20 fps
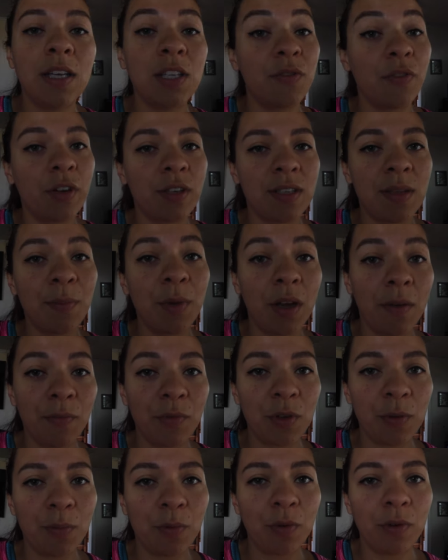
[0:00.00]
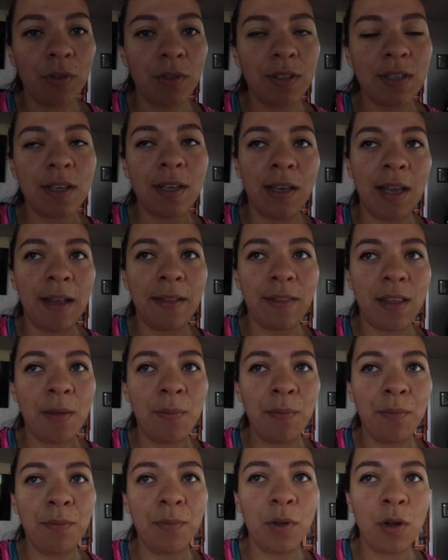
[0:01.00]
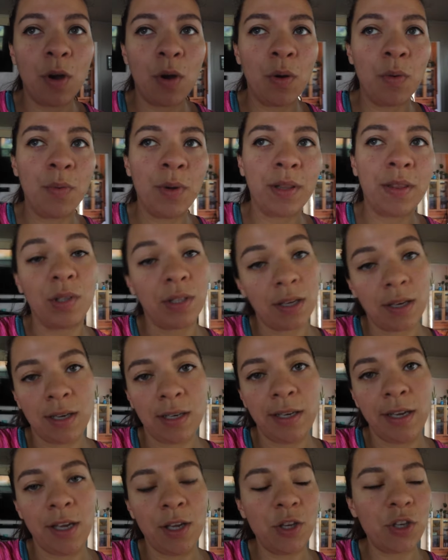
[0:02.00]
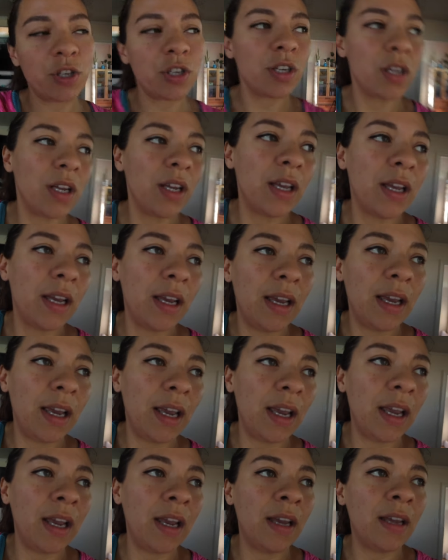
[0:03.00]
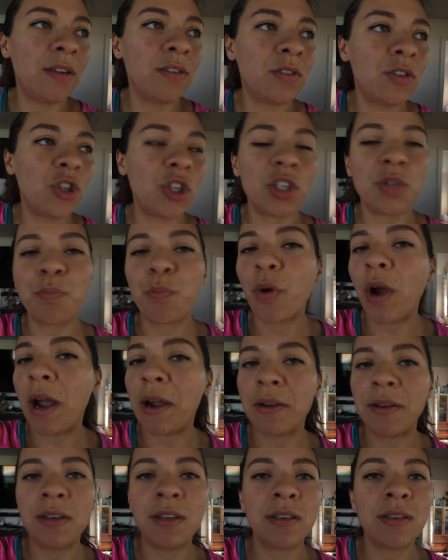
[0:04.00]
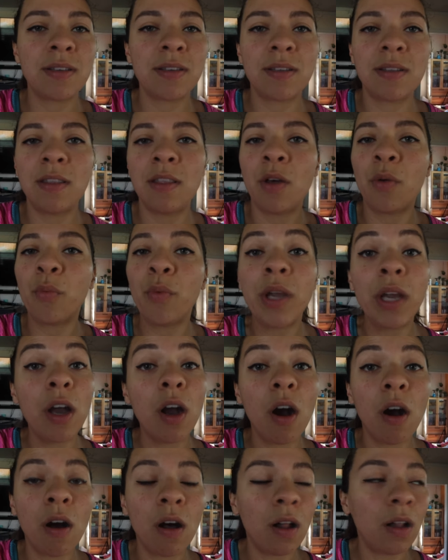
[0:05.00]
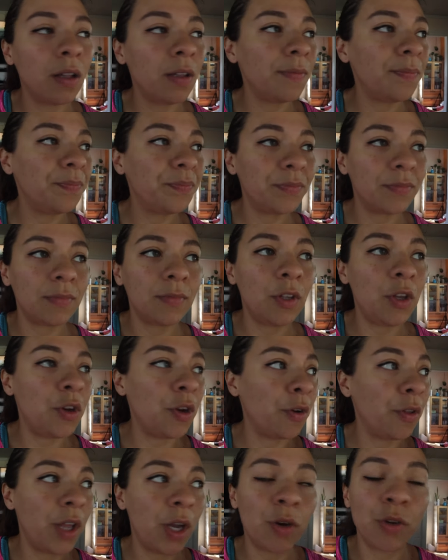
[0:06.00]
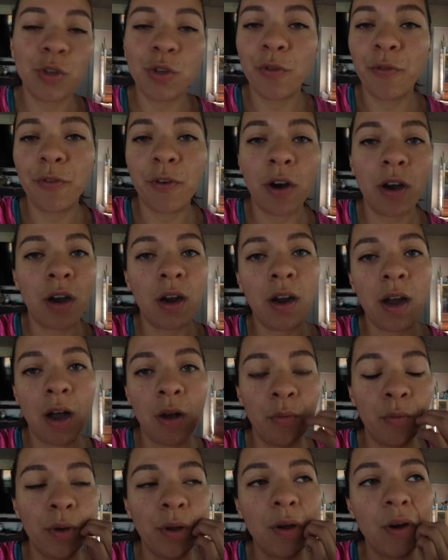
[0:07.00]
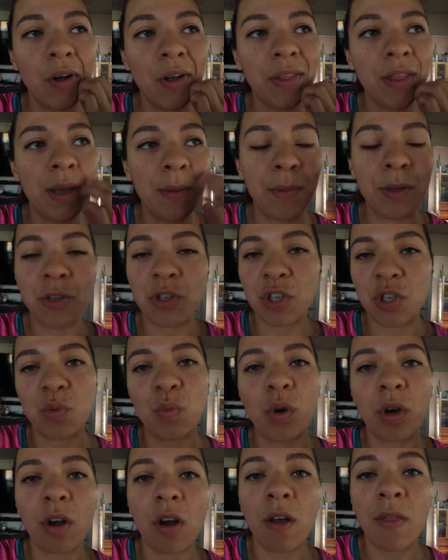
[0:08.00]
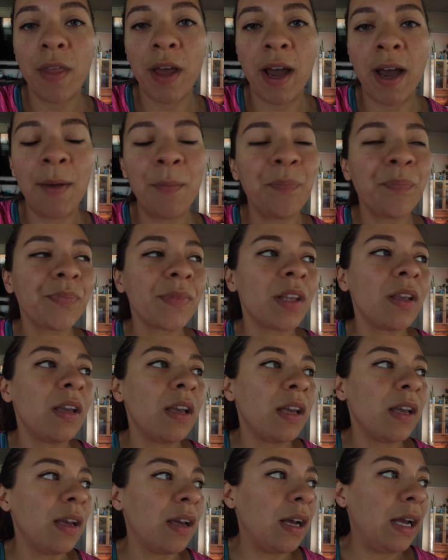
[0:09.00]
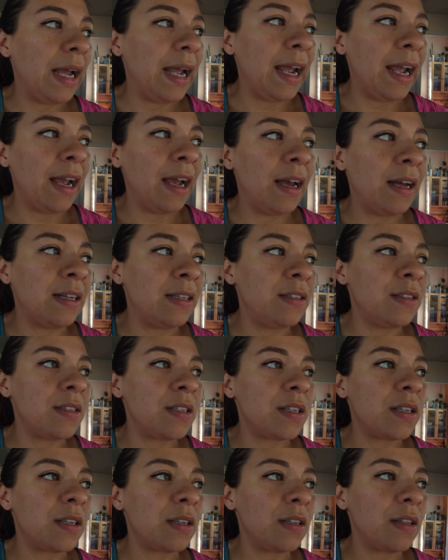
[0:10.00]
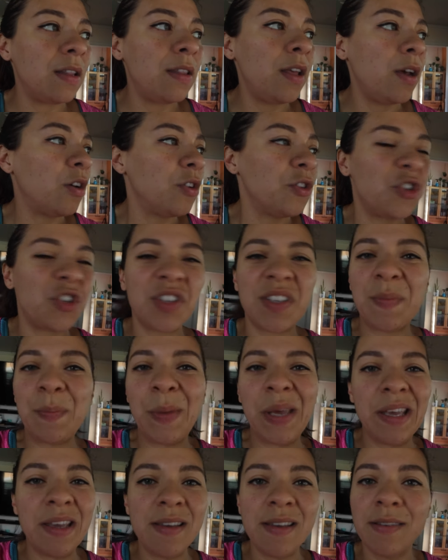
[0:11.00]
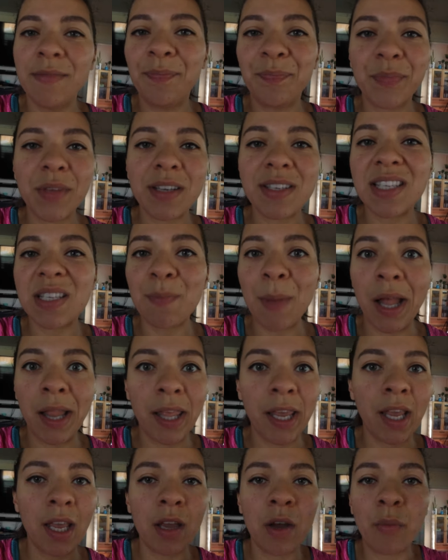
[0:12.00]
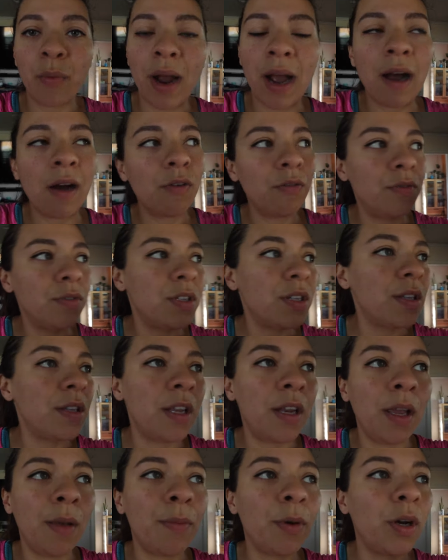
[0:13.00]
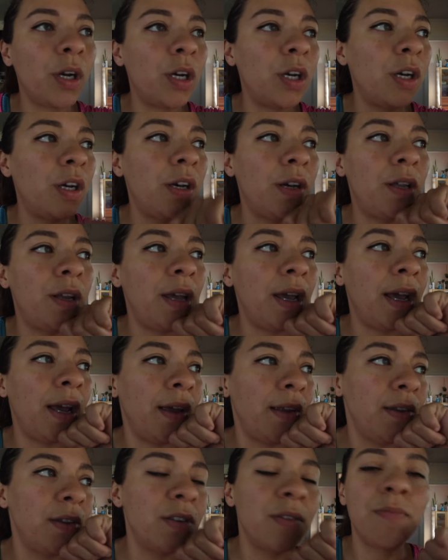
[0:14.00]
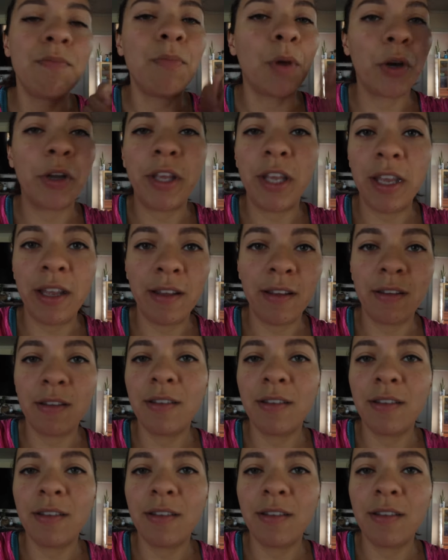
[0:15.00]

as far as I'm comfortable to let them go with, without a leash and just practice the recall. You know, they go too far, I'll recall them and just work on that and they'll just be smelling around the neighborhood and marking